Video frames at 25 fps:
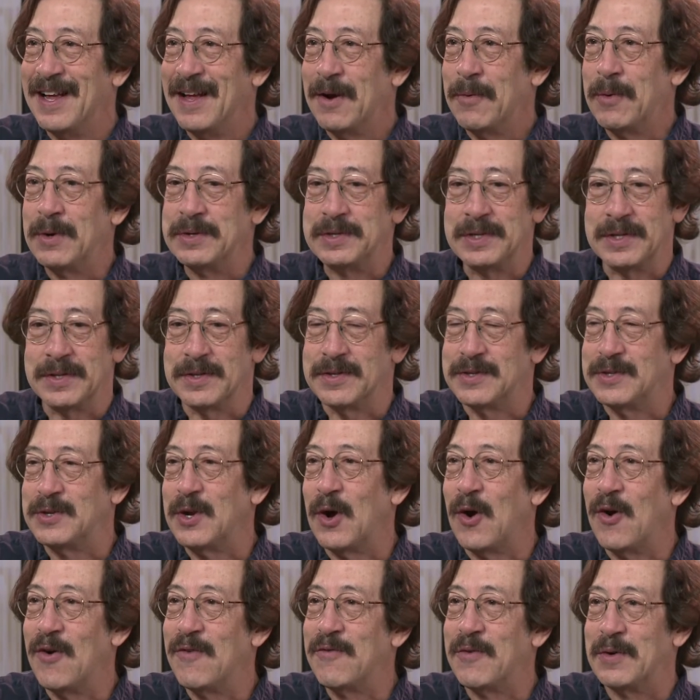Was it the
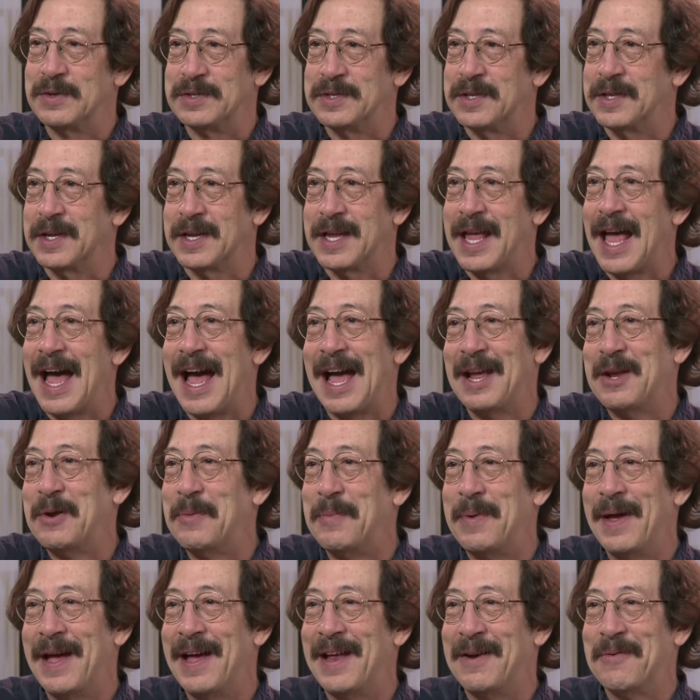stove? Was it the cat you
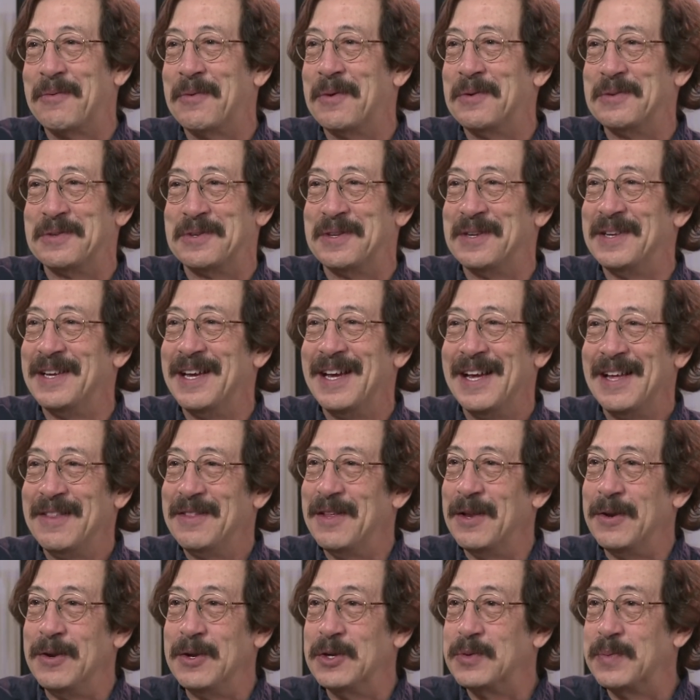pet? Was it
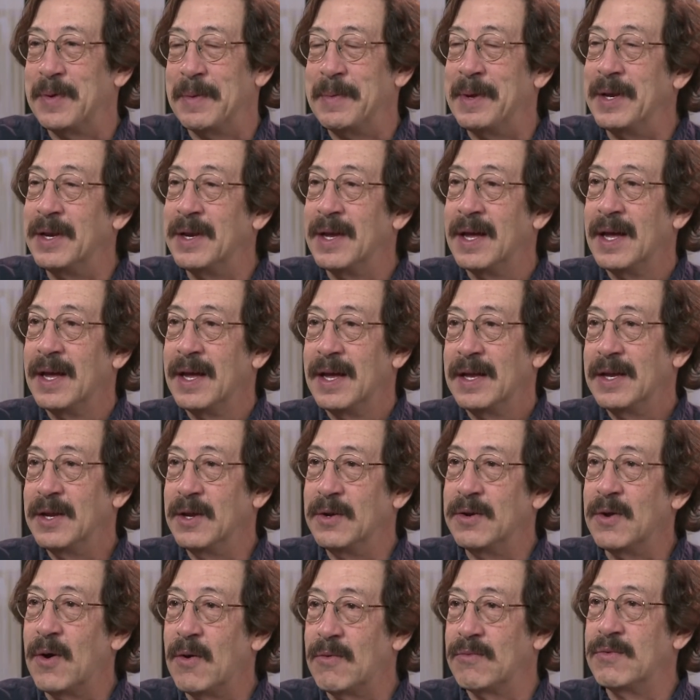the news? I mean, you
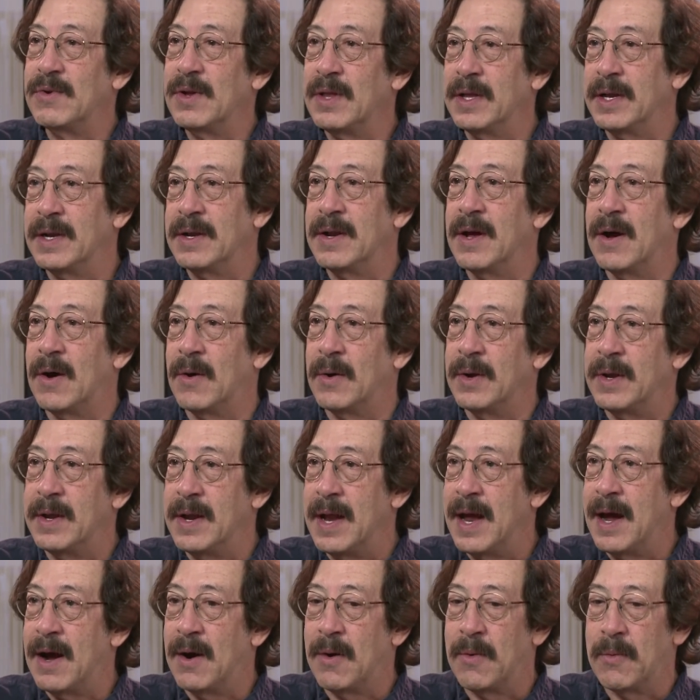don't really know. And
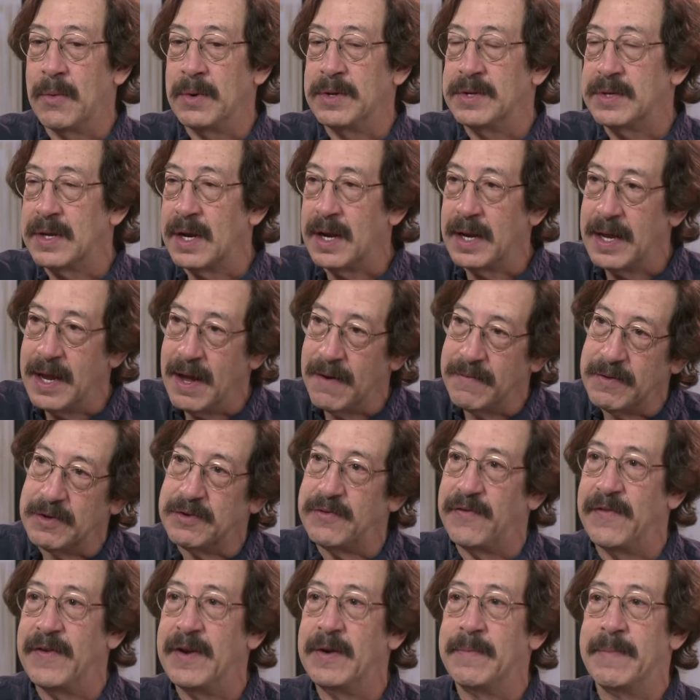now we suddenly have this
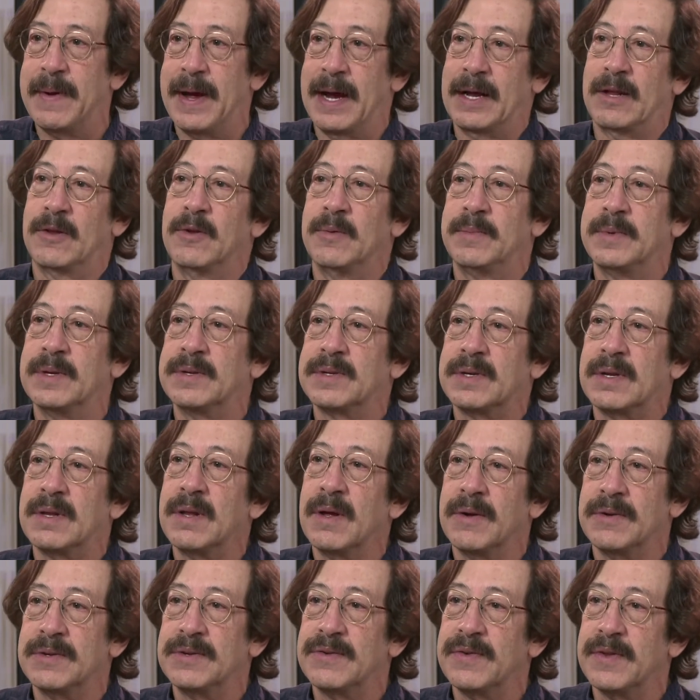feedback loop that's
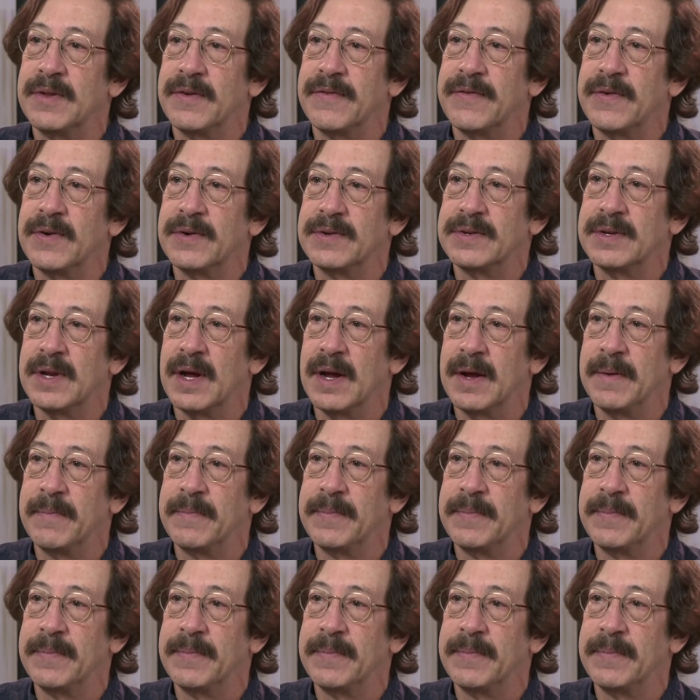closed for the first time.